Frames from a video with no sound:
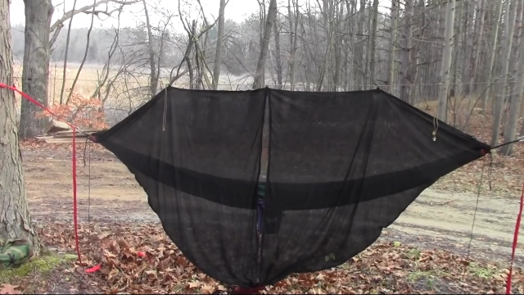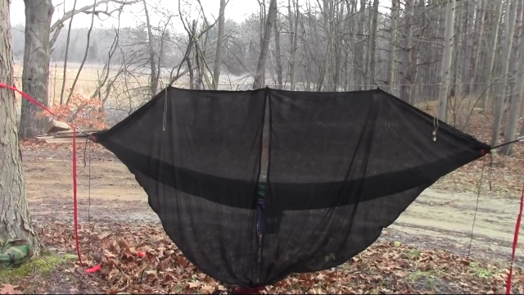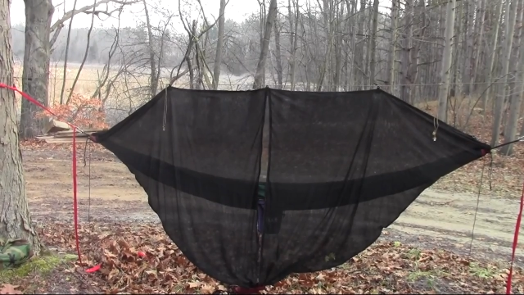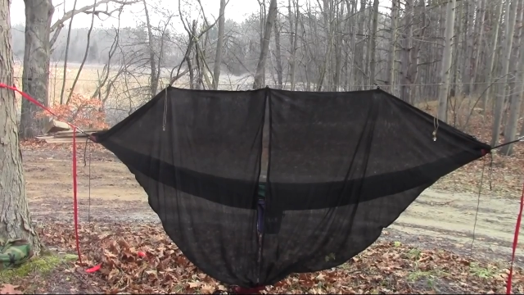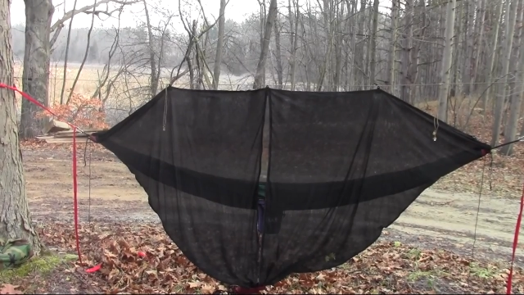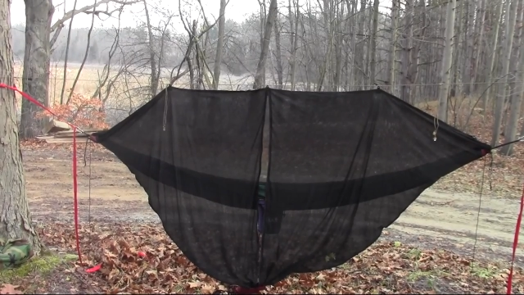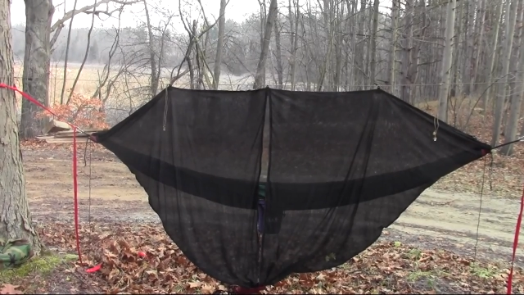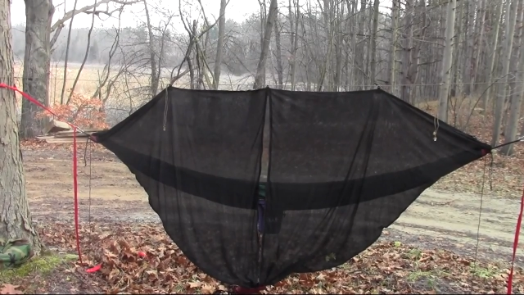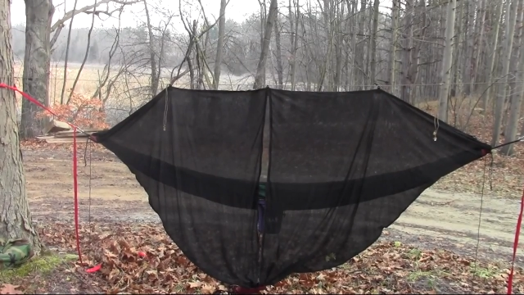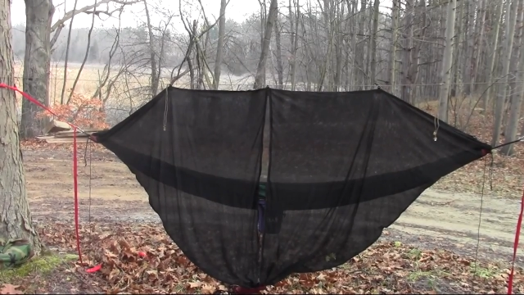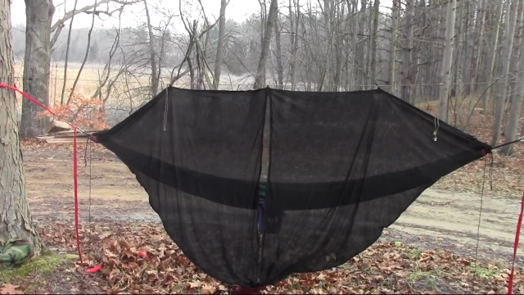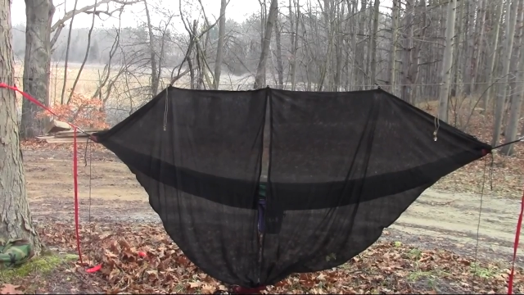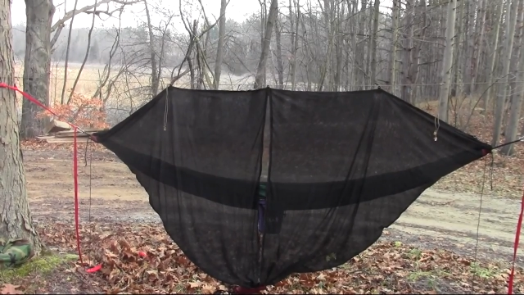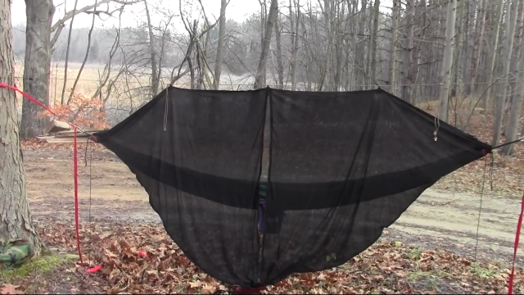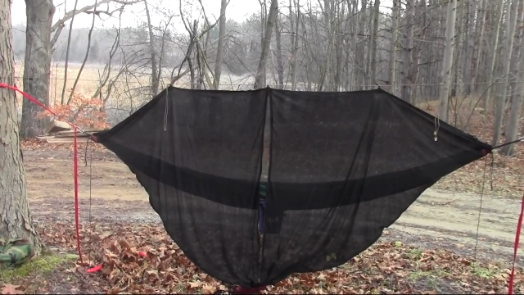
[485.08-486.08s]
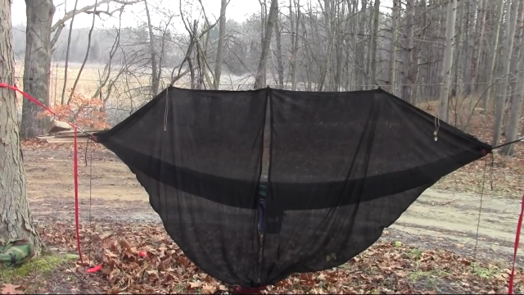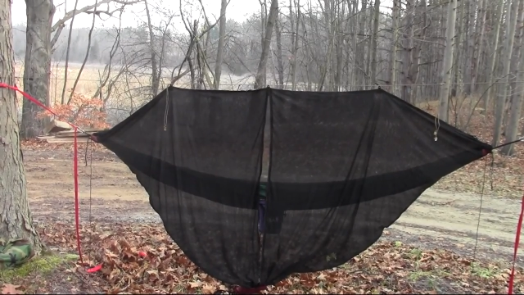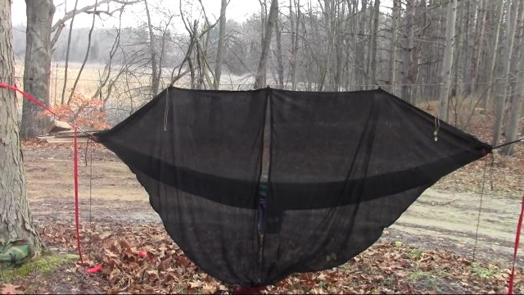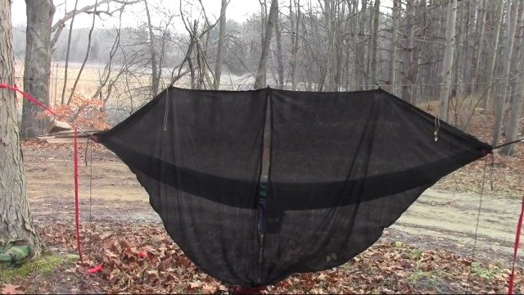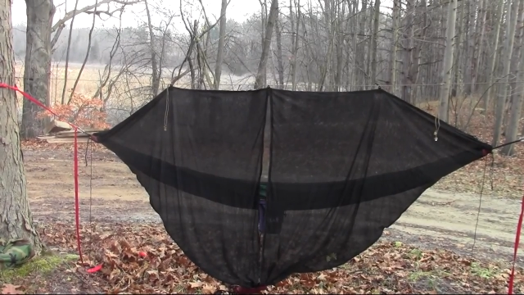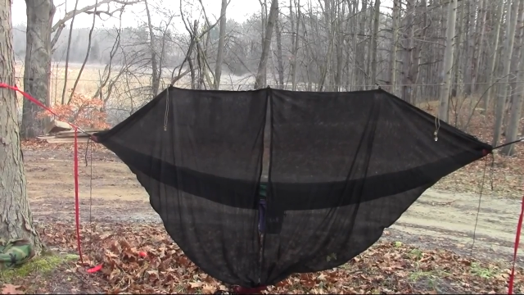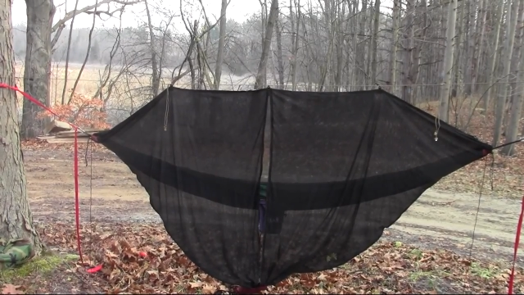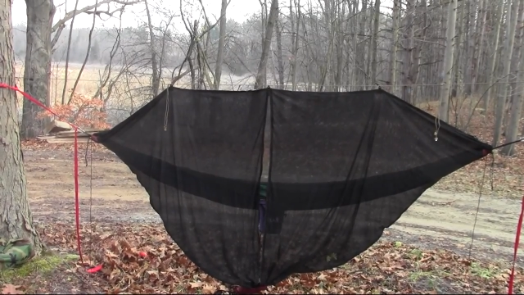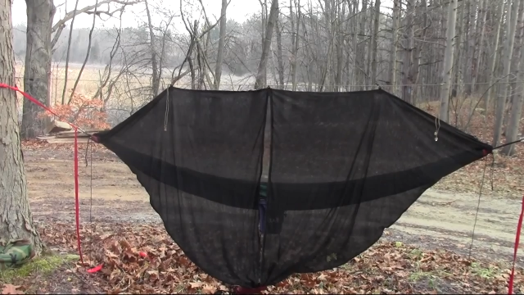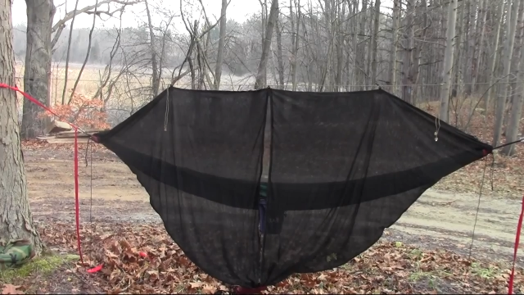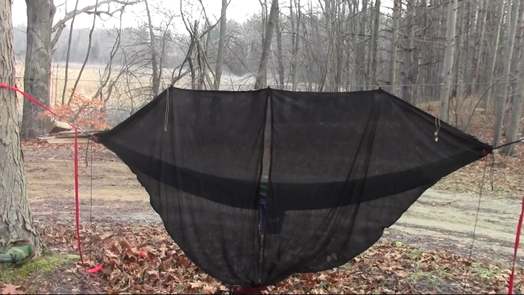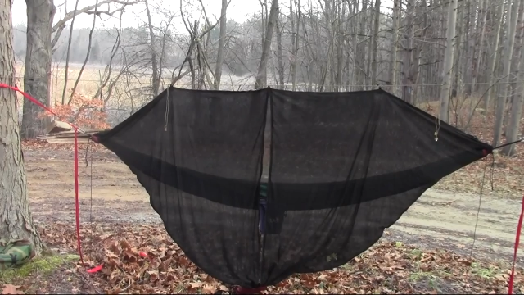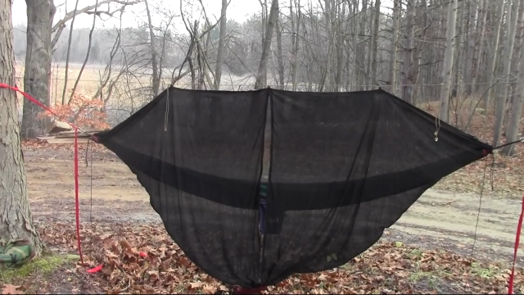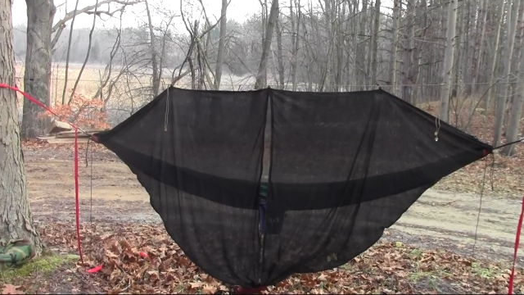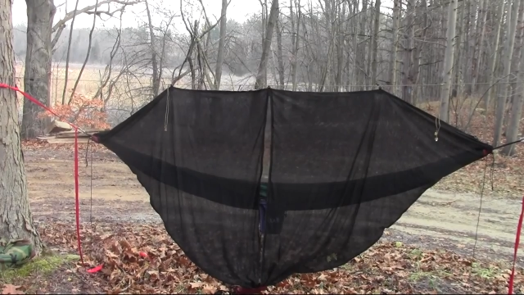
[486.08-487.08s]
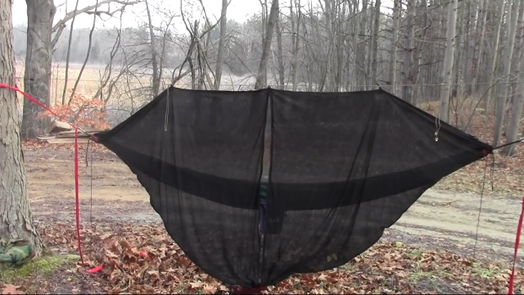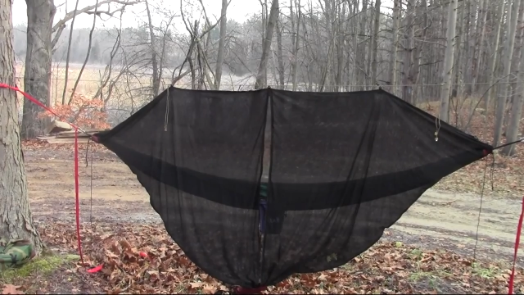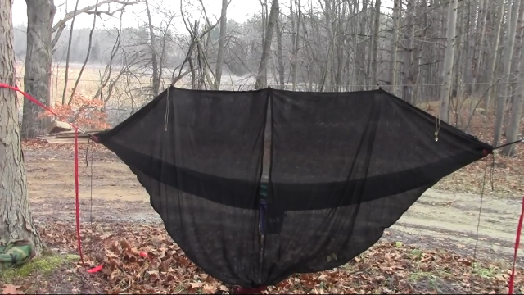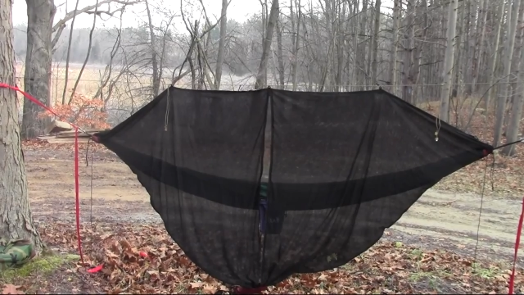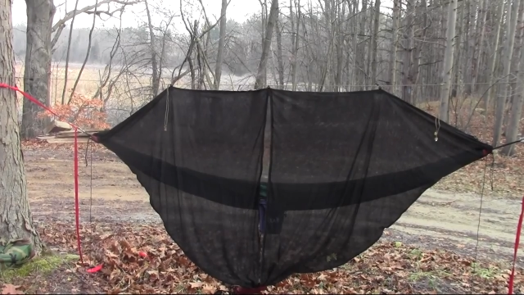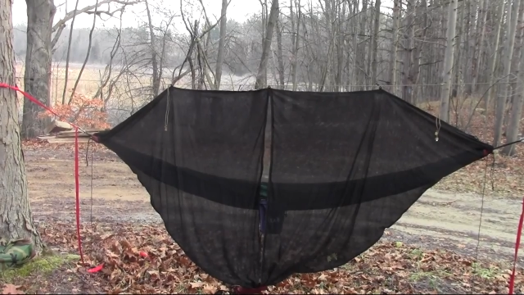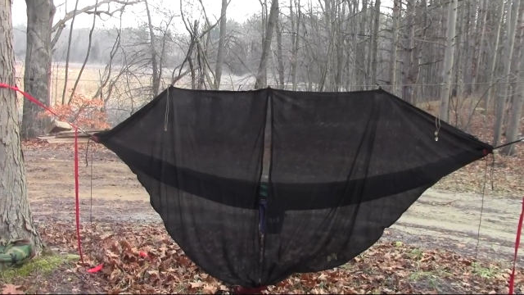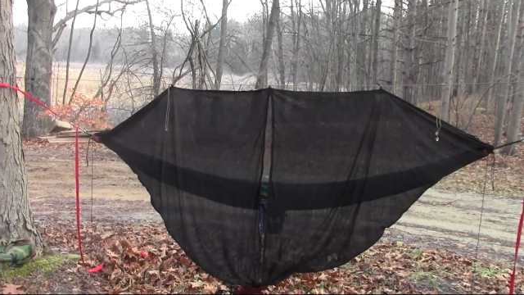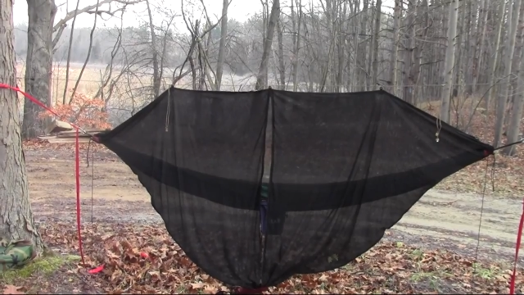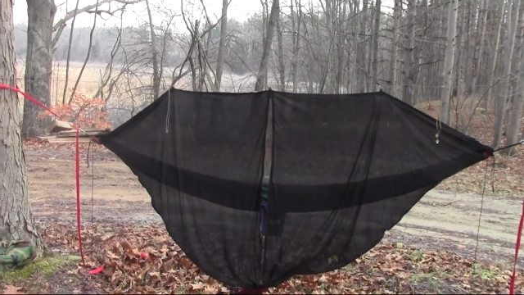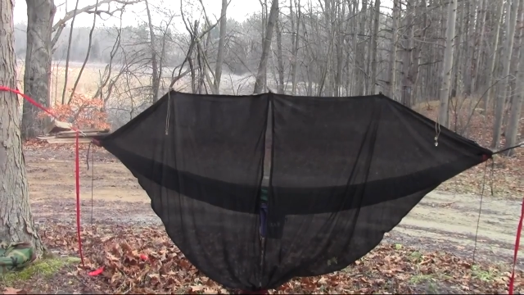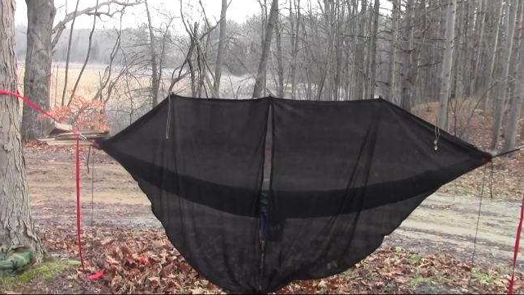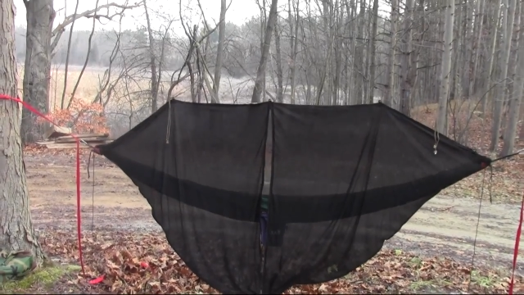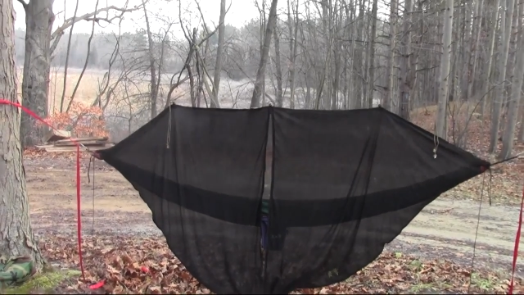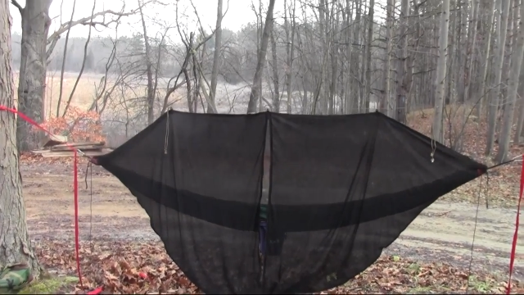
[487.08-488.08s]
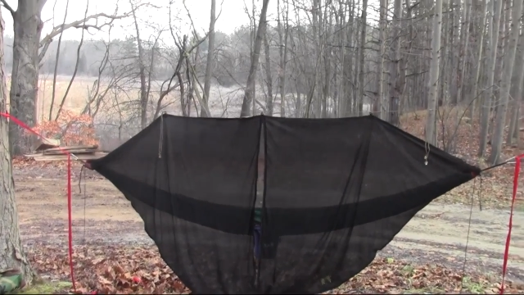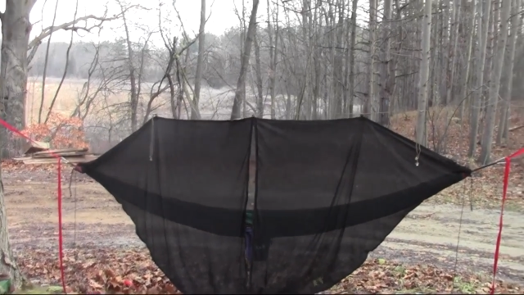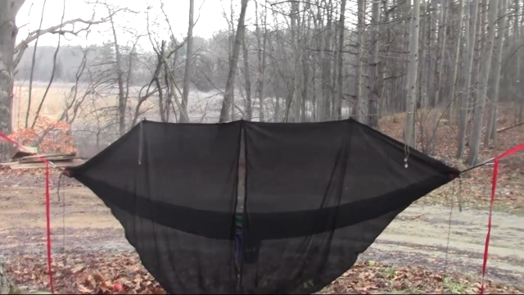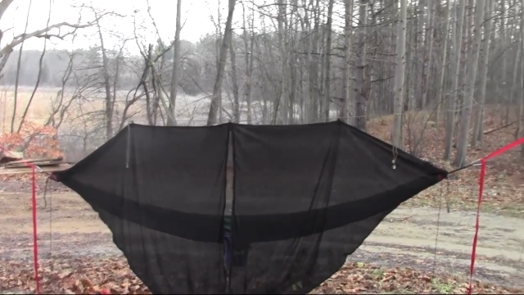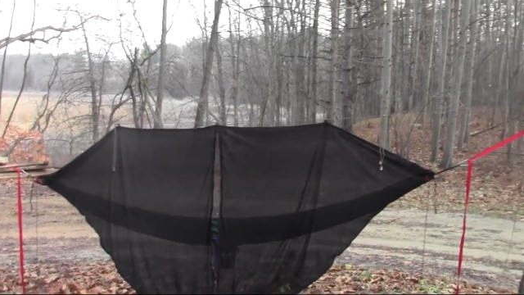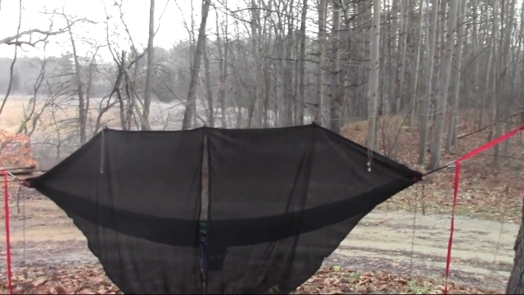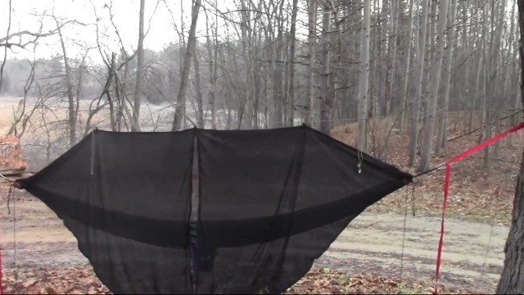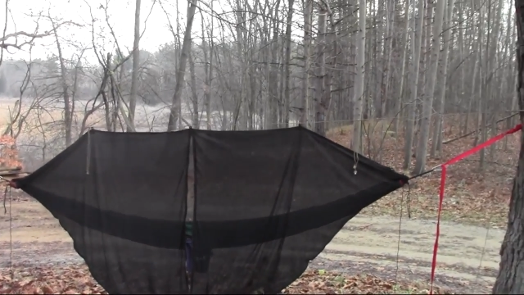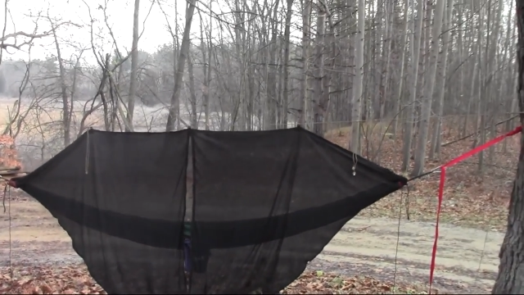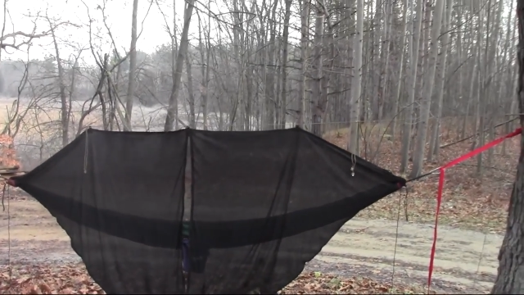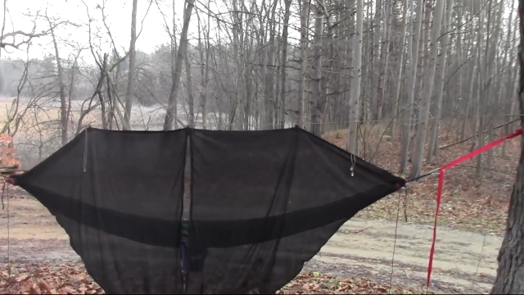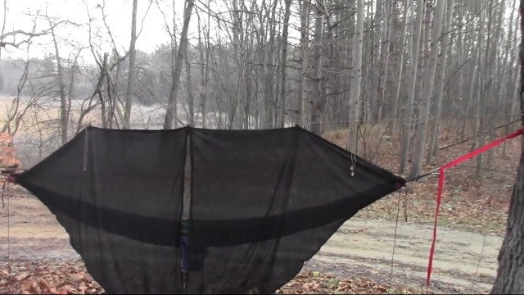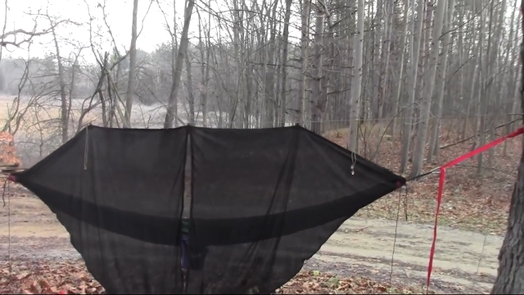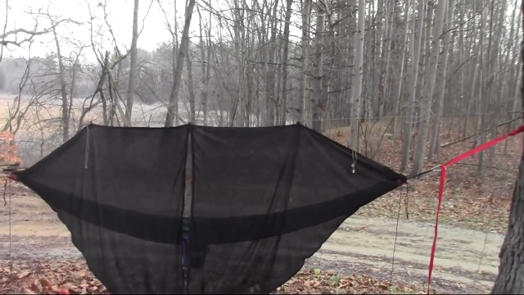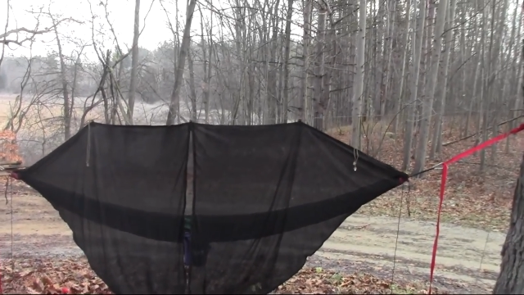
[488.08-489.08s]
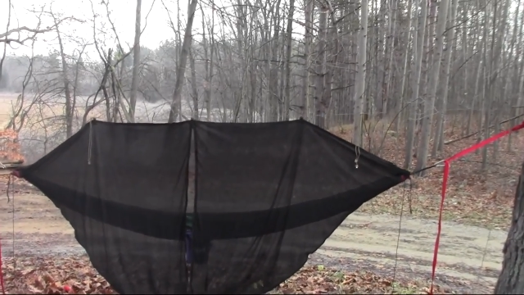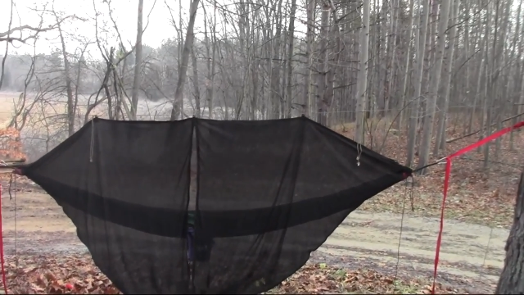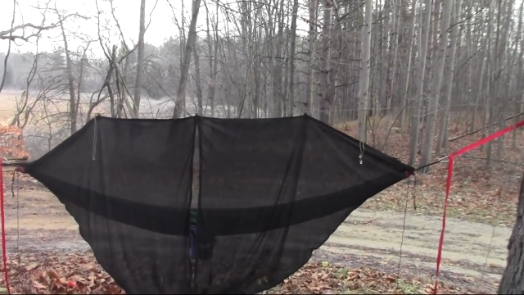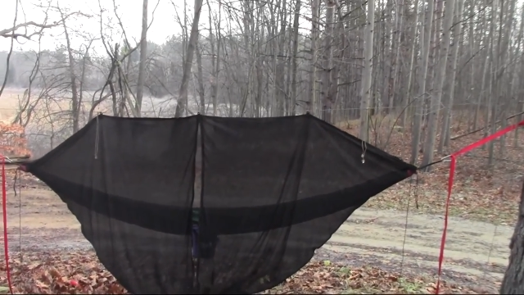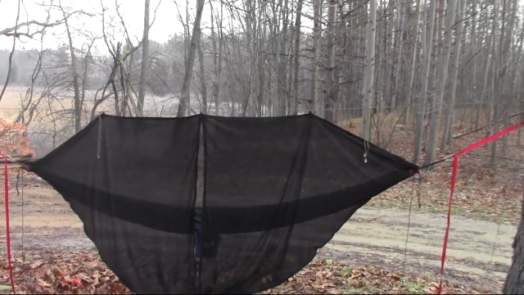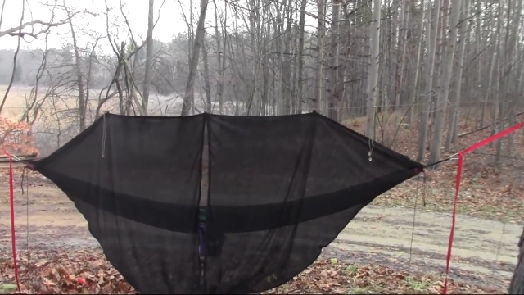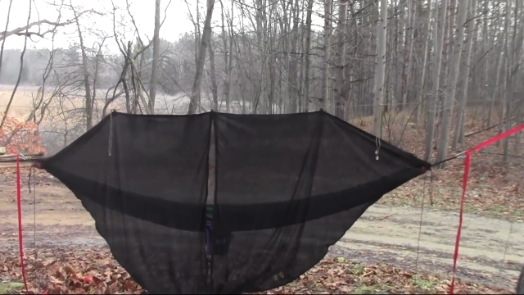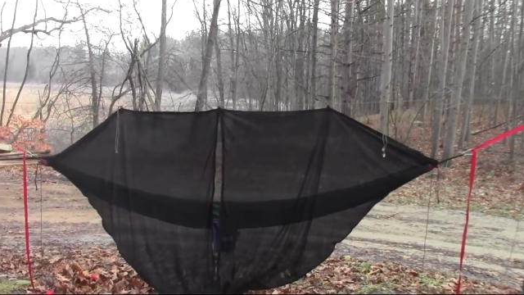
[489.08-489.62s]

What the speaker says: No face is visible, so there are no lips to read.